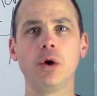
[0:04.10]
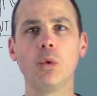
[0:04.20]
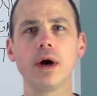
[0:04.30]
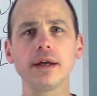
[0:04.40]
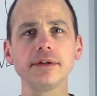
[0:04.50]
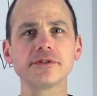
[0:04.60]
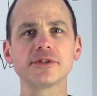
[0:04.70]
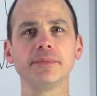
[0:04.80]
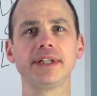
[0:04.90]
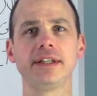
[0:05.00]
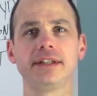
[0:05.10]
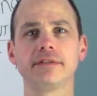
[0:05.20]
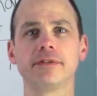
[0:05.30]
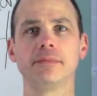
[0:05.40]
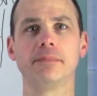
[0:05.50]
Why are there so many
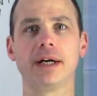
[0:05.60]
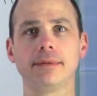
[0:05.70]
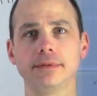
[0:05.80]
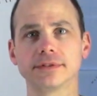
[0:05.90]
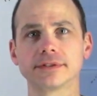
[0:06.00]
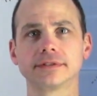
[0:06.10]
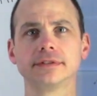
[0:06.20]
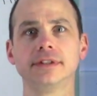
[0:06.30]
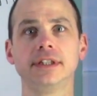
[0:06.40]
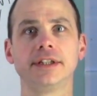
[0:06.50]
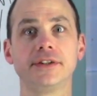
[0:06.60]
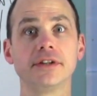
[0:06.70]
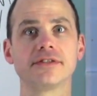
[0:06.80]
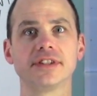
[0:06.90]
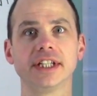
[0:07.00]
different Bibles?
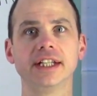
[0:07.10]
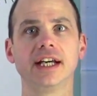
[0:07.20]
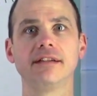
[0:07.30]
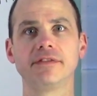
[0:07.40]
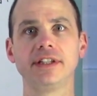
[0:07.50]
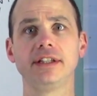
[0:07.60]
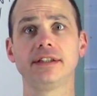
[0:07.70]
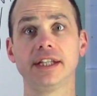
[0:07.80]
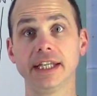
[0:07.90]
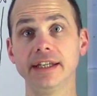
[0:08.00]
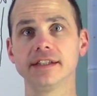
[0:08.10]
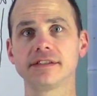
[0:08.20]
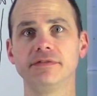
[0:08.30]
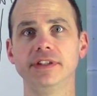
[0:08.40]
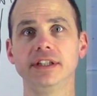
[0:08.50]
There's the NIV, the
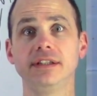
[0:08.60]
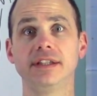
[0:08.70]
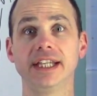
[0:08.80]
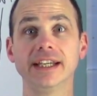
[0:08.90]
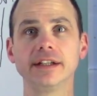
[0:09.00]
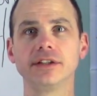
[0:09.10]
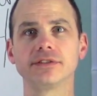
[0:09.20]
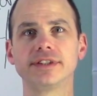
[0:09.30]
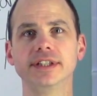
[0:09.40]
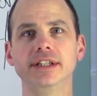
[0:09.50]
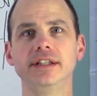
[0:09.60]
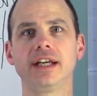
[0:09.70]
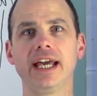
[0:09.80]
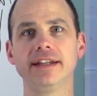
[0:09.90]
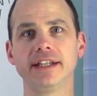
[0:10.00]
ESV, the
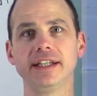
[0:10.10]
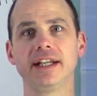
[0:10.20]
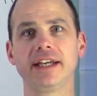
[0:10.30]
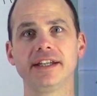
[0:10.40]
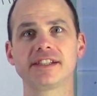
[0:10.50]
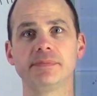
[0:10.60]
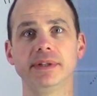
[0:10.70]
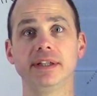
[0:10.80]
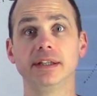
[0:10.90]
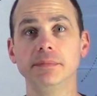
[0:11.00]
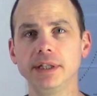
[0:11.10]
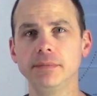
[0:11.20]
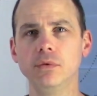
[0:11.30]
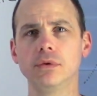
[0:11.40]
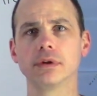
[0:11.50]
NLT, and the NASB, and many
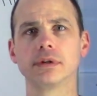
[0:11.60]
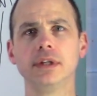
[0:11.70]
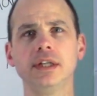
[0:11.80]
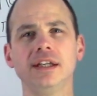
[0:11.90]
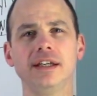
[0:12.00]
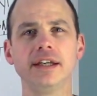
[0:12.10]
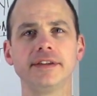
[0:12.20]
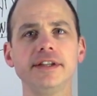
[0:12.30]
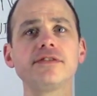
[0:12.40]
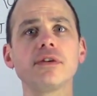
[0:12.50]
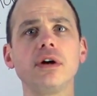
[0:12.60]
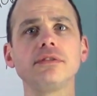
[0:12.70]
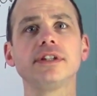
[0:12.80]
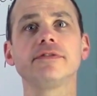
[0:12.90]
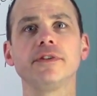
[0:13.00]
more. These are all
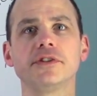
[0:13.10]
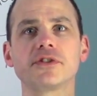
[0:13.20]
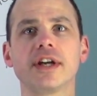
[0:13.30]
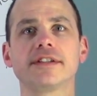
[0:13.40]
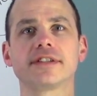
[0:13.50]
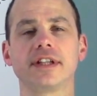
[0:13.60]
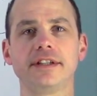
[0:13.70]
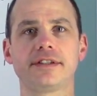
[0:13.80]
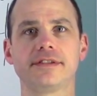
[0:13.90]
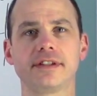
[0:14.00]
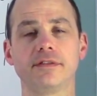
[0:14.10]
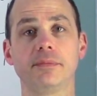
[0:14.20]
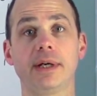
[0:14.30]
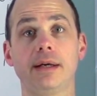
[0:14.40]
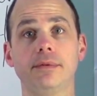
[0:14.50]
different translations of the
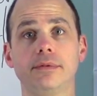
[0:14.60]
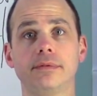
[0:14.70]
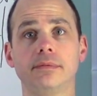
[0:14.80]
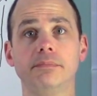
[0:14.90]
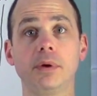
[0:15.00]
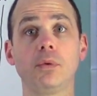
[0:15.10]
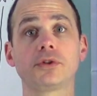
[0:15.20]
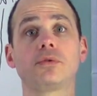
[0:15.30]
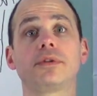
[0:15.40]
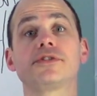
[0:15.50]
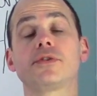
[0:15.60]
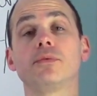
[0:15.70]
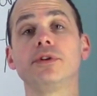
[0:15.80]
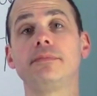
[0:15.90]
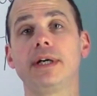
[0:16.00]
Bible, but which one is the
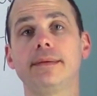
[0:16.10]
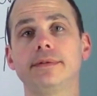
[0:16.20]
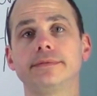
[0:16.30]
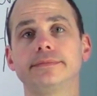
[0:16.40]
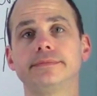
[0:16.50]
real Bible?